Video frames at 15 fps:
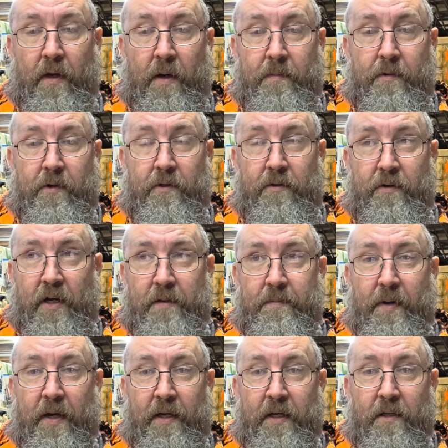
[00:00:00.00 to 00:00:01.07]
I'm going to
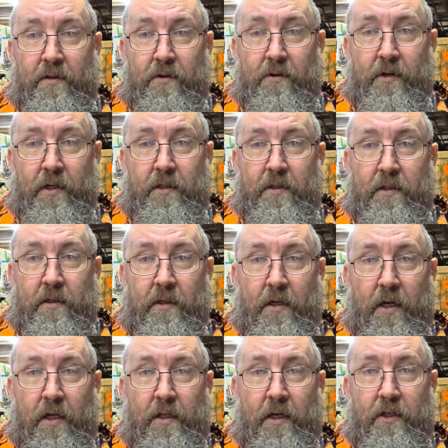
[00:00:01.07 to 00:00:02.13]
get back into it,
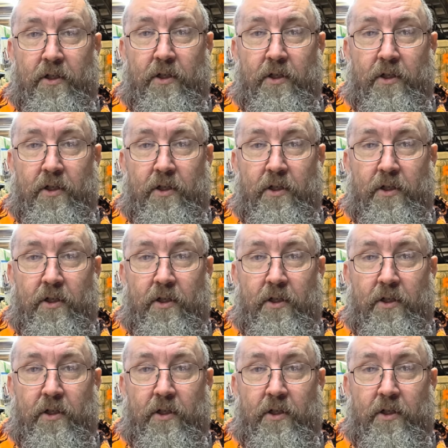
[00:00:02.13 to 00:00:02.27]
and I